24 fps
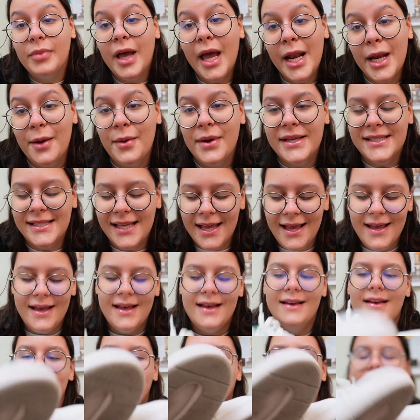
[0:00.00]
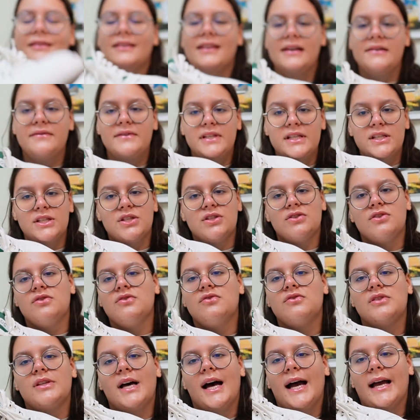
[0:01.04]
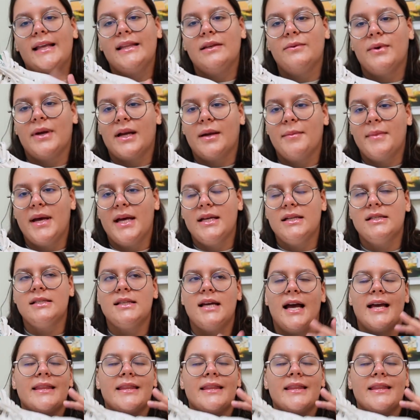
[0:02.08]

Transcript: But anyways, love these shoes, highly recommend.